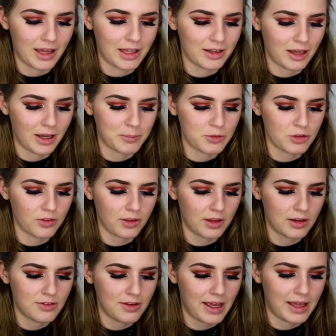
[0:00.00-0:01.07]
And I'm
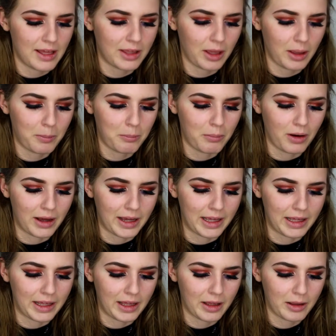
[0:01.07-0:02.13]
just going to take
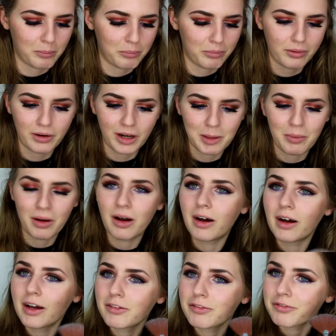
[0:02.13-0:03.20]
my
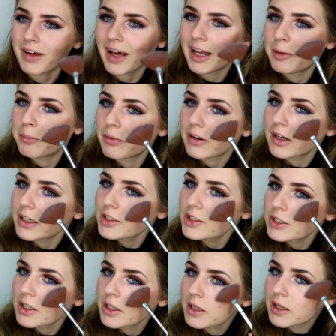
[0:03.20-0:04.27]
Primark fan
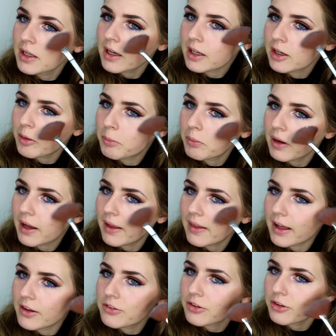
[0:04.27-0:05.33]
brush and
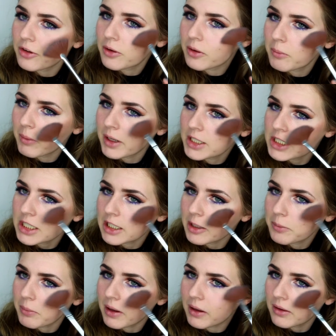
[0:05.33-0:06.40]
apply that to my
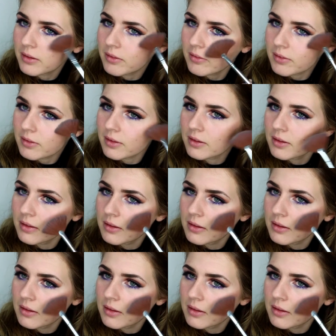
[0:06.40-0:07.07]
cheekbones.